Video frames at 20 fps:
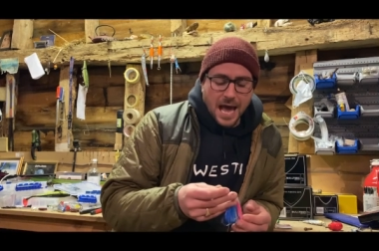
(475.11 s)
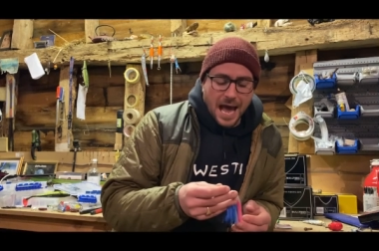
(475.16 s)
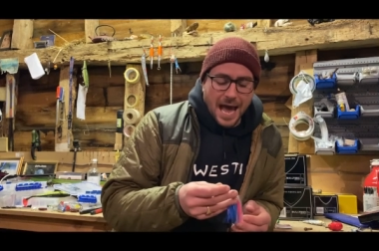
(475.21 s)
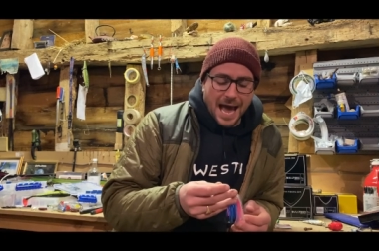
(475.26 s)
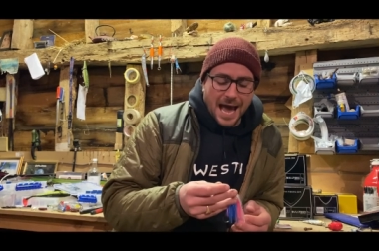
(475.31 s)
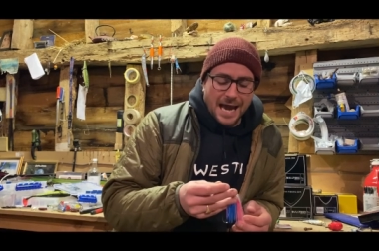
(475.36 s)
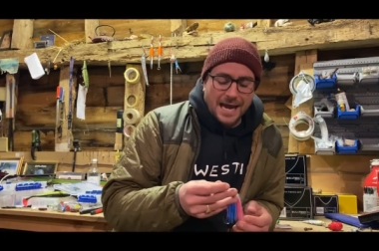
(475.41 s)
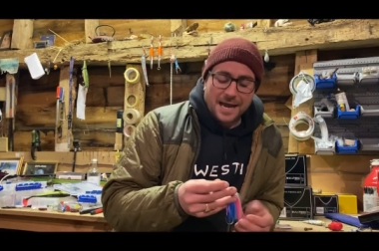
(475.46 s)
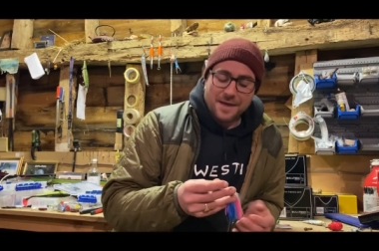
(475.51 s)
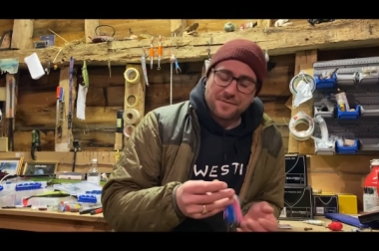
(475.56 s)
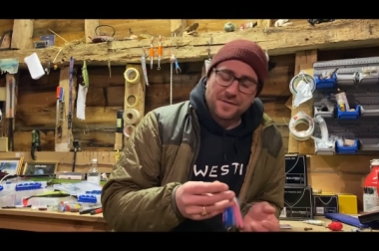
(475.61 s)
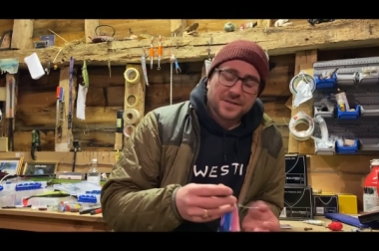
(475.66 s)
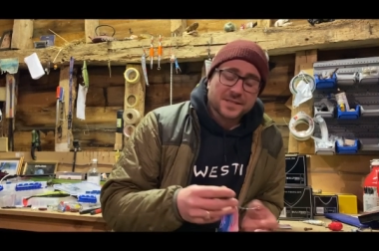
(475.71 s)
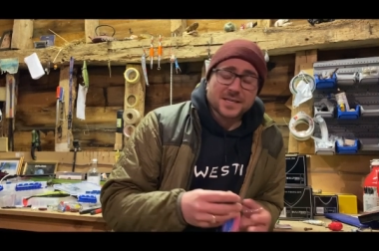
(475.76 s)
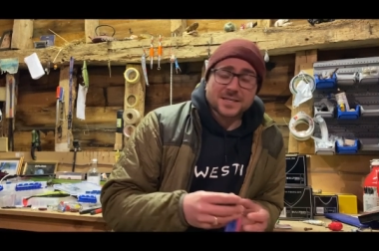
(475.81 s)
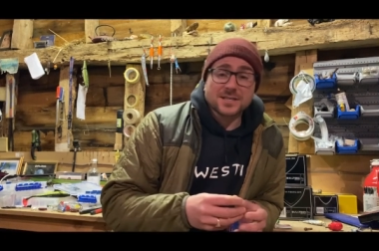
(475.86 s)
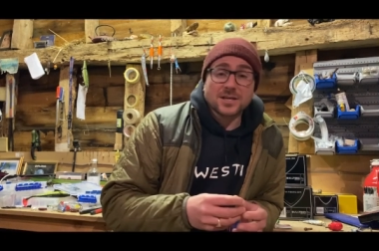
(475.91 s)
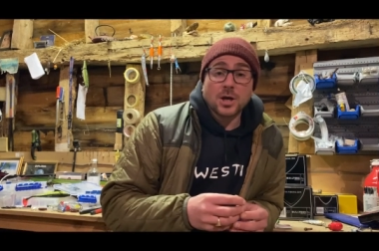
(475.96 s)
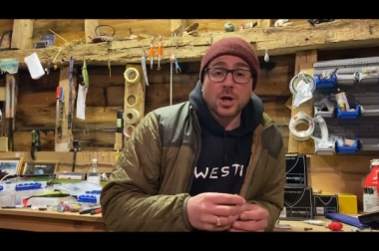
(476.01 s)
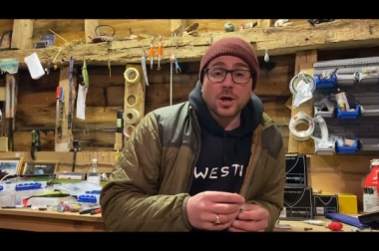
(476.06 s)
And if it
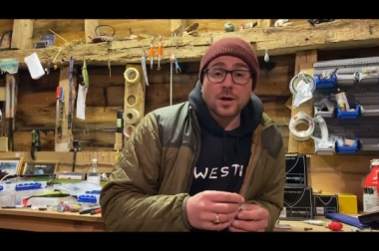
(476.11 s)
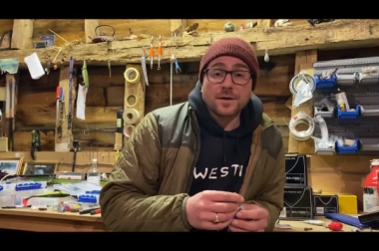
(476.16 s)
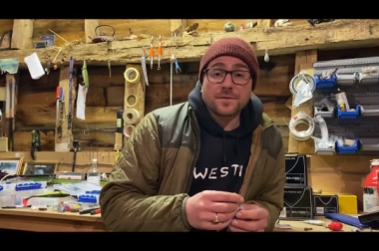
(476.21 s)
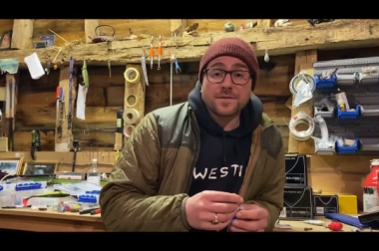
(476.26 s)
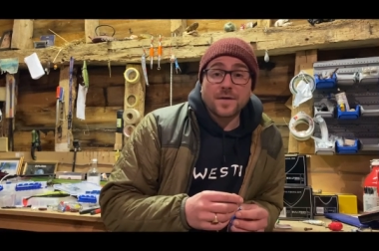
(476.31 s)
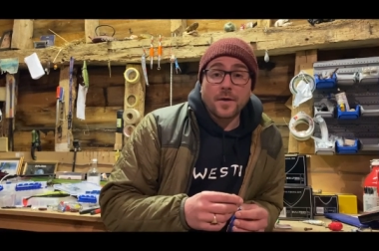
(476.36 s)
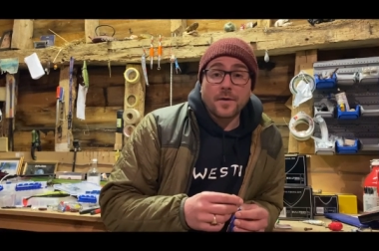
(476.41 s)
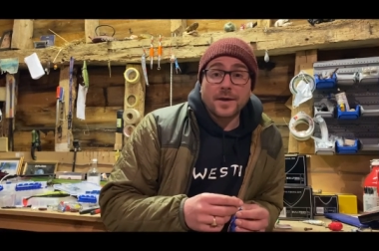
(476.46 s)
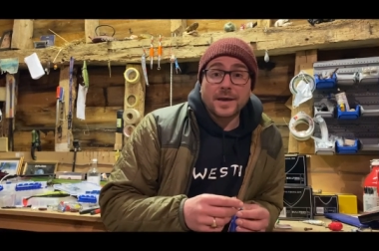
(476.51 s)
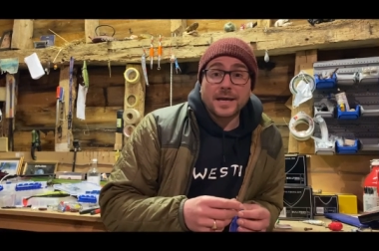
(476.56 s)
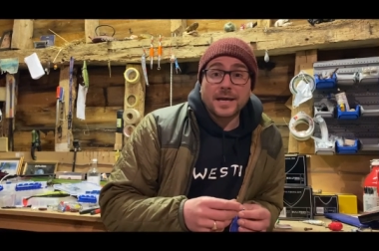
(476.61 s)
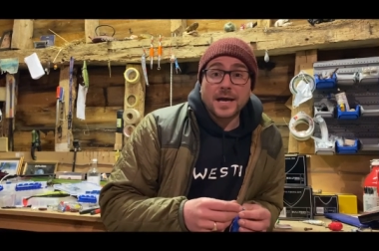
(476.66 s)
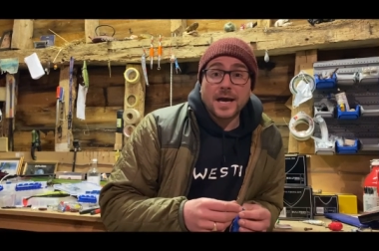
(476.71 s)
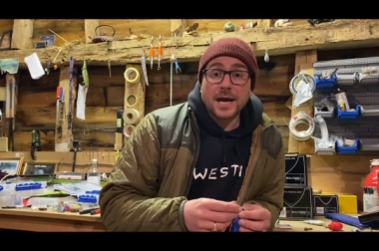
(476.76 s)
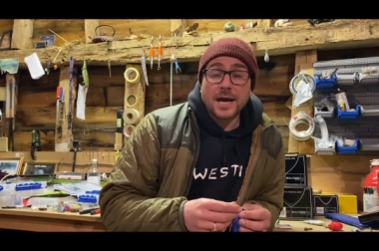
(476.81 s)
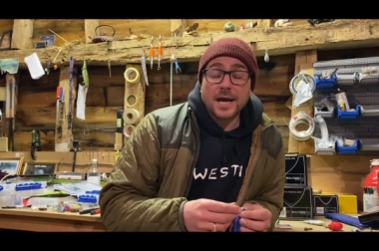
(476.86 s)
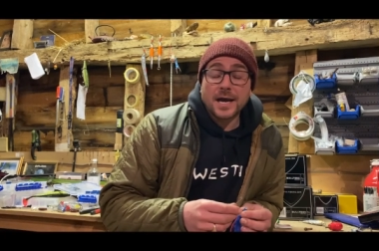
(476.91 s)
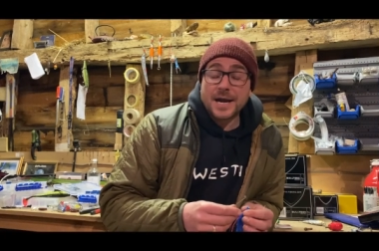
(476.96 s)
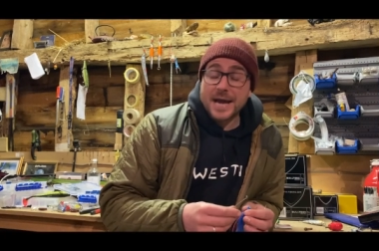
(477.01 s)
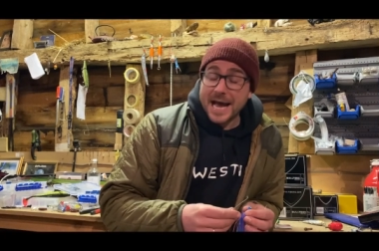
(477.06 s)
doesn't look very
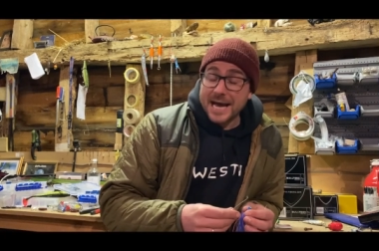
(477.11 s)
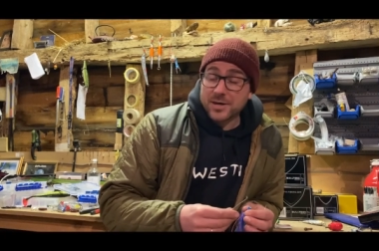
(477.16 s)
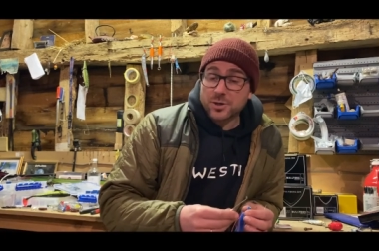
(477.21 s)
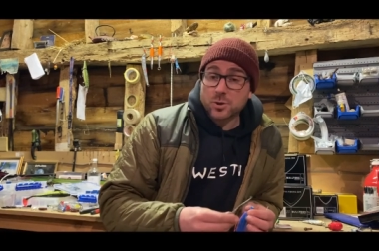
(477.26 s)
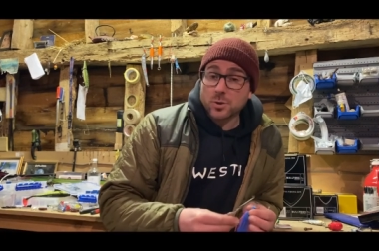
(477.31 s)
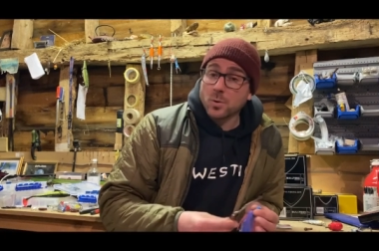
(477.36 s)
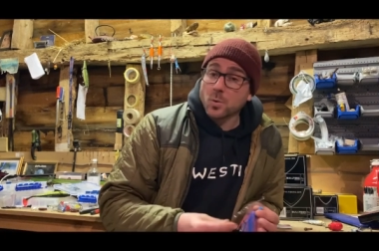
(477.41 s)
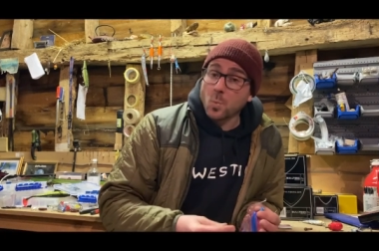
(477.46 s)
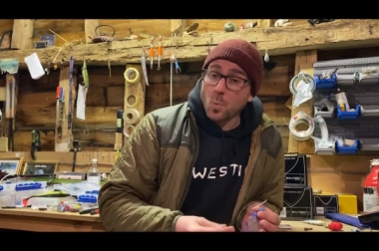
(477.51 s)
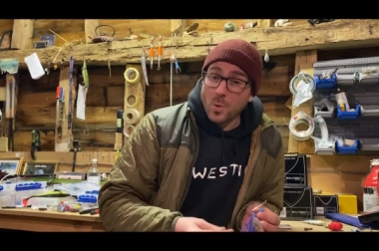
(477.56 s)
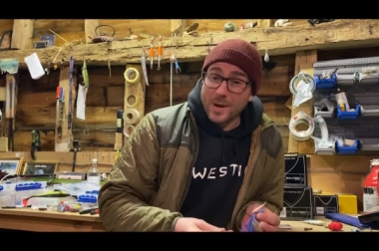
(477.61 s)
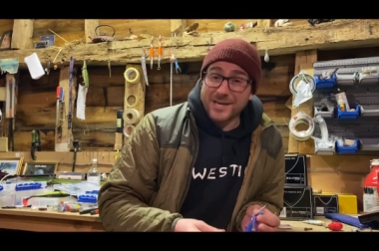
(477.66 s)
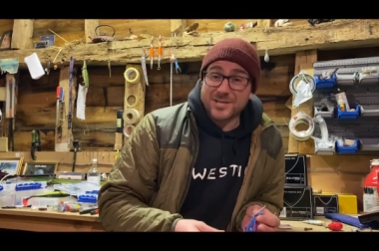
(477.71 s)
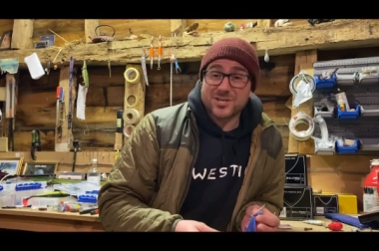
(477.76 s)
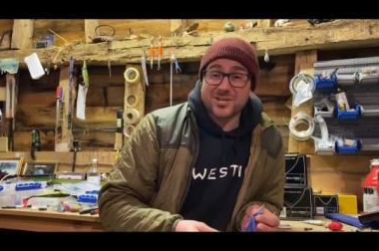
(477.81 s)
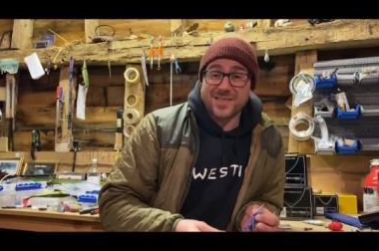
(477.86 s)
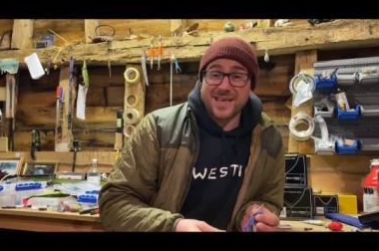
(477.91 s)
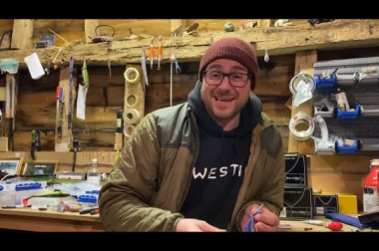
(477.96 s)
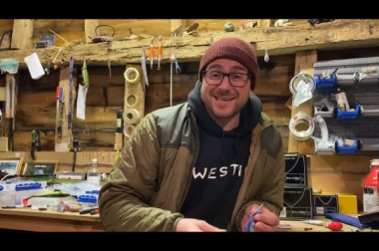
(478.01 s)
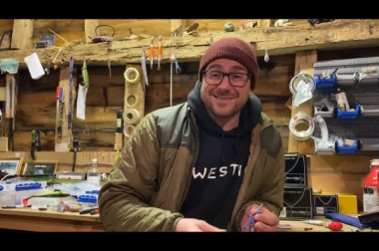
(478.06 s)
natural,
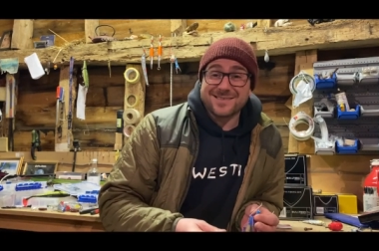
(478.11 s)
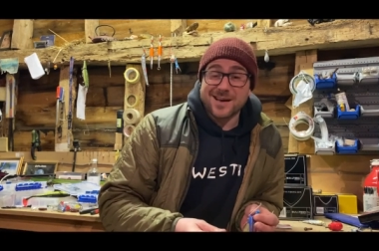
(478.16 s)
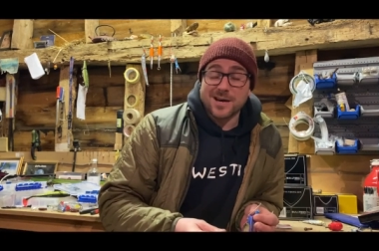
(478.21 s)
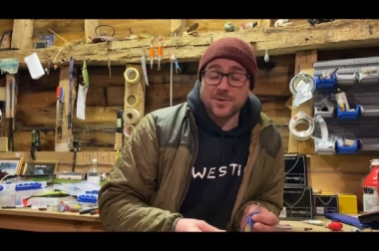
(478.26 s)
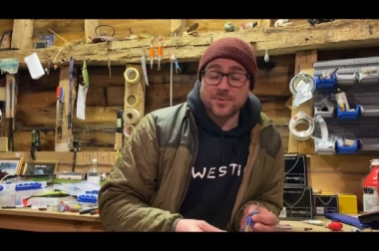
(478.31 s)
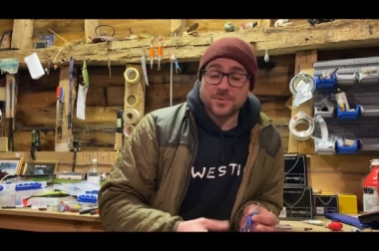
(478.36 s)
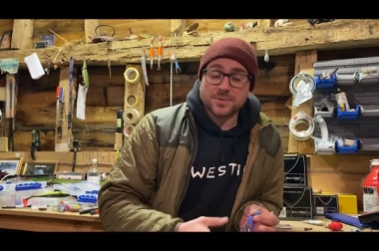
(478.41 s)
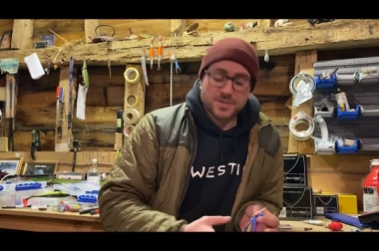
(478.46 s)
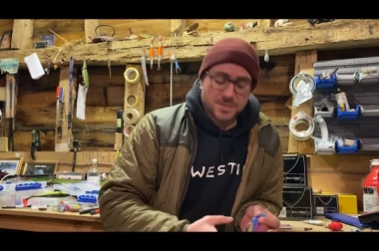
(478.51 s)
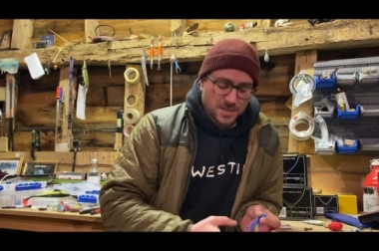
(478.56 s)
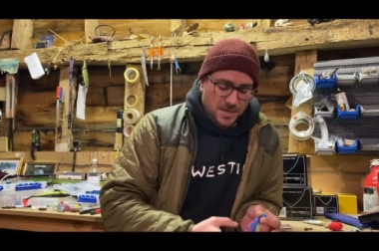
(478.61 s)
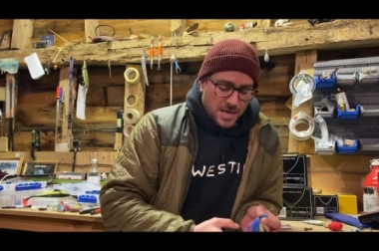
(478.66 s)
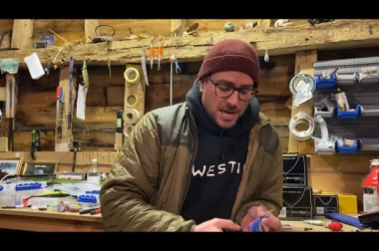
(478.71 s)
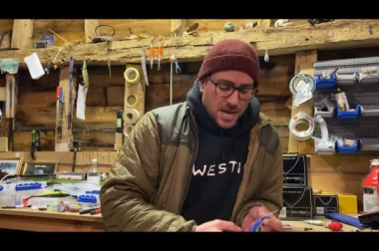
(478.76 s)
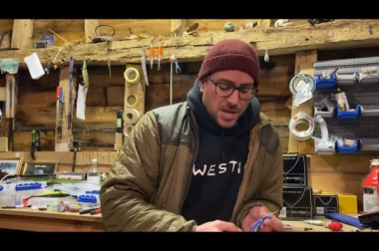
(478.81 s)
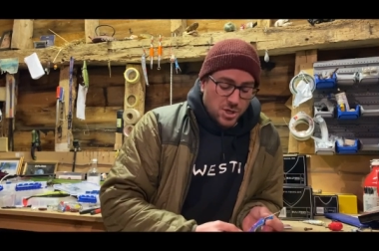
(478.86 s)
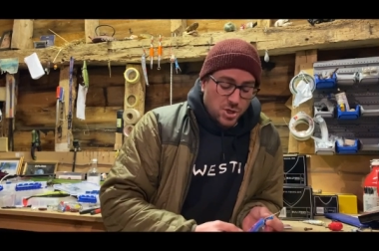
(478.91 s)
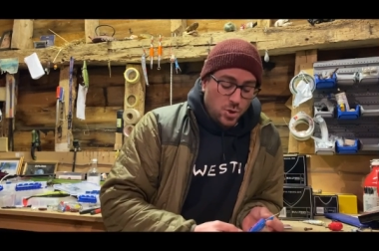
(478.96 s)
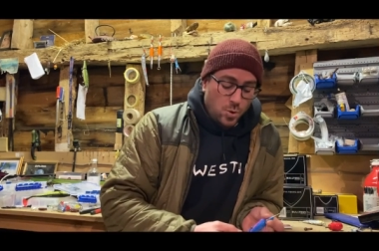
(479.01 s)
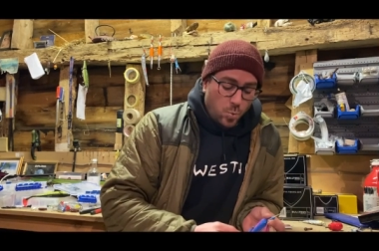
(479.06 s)
which they don't,
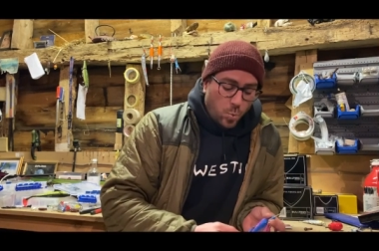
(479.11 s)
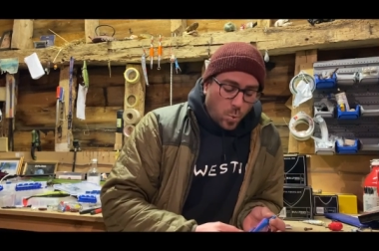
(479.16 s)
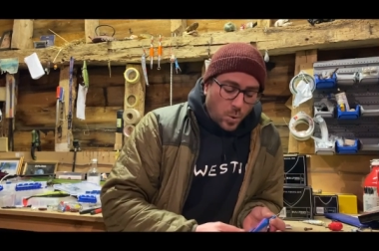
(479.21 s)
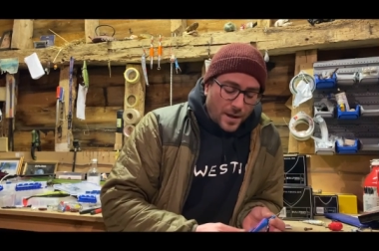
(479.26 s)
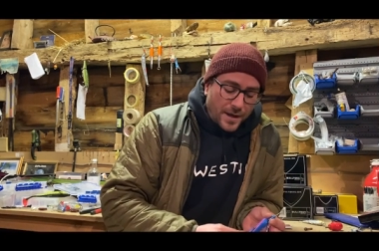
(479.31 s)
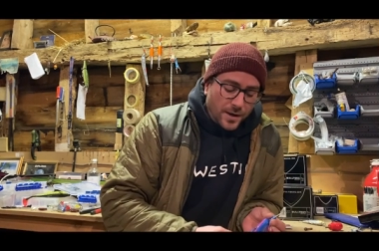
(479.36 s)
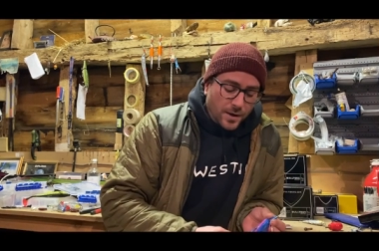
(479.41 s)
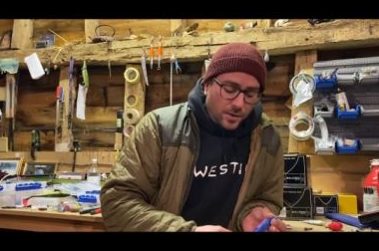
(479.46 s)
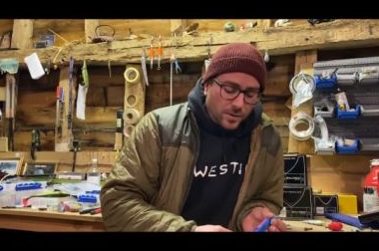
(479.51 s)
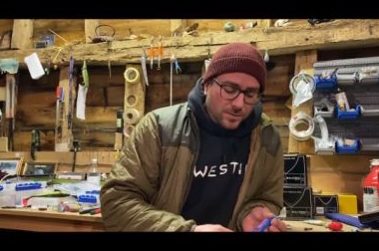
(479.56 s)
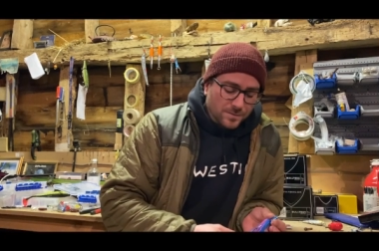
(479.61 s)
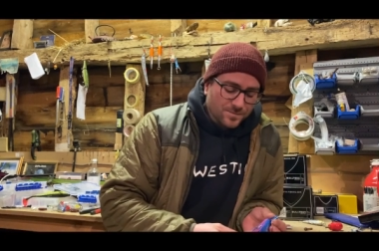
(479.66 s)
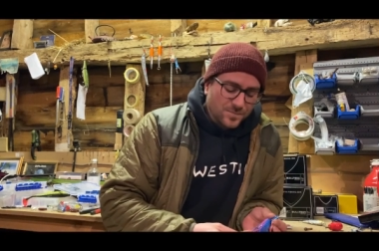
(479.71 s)
you'll